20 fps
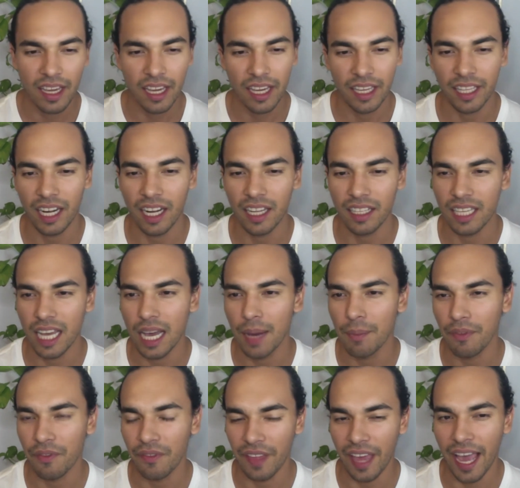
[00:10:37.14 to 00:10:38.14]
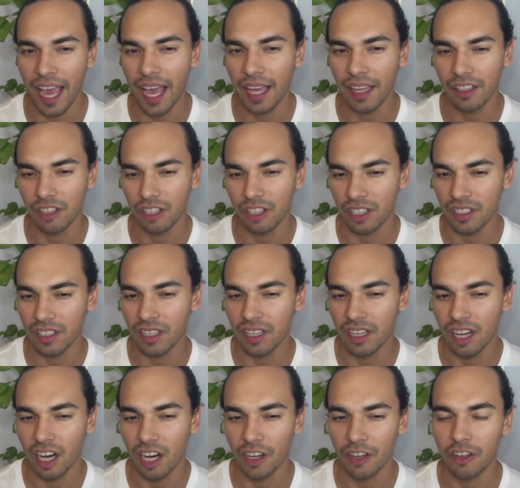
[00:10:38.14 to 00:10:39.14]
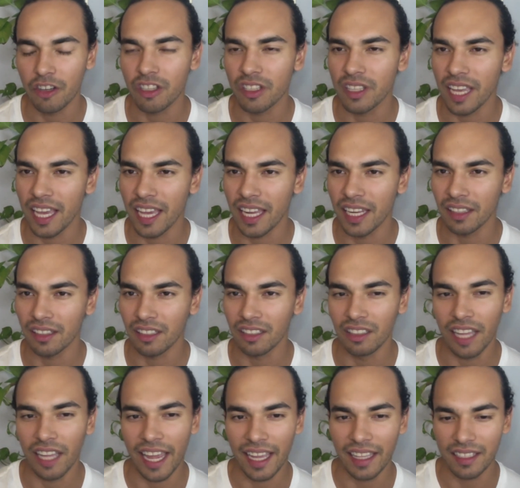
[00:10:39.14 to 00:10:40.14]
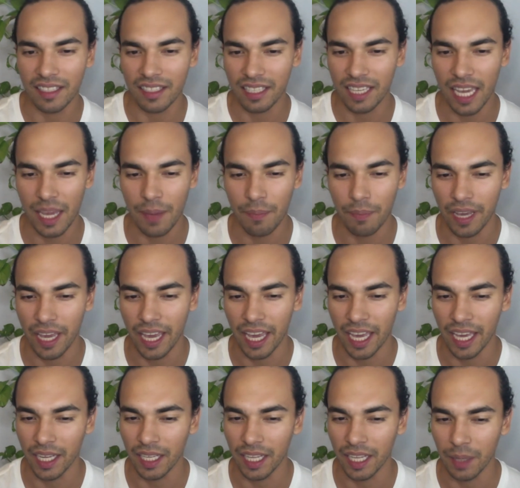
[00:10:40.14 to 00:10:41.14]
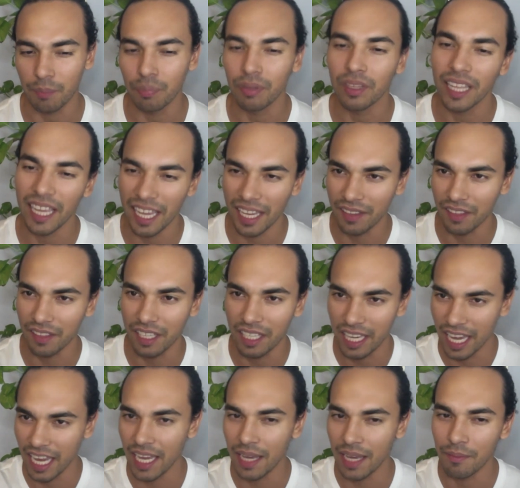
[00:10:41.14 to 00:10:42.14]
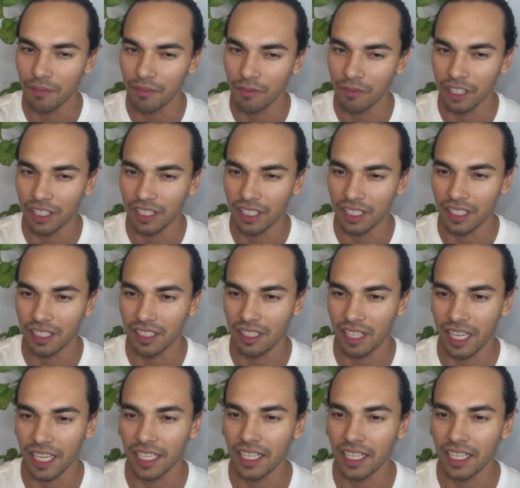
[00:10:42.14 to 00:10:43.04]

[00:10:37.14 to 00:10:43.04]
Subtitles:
And on top of that, just understanding the landscape and like playing the game really to like,